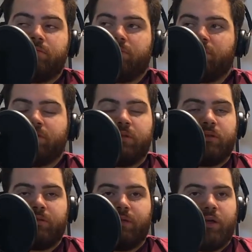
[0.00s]
there's
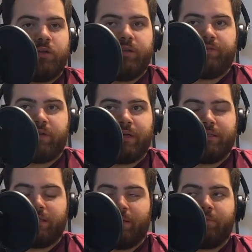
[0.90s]
all different
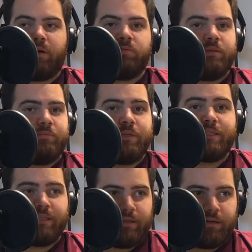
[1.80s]
kinds of. I'm probably
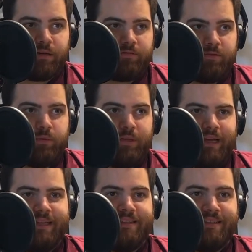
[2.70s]
missing a few
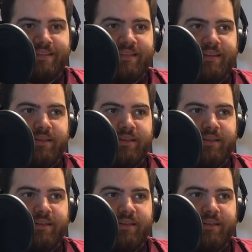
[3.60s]
dates.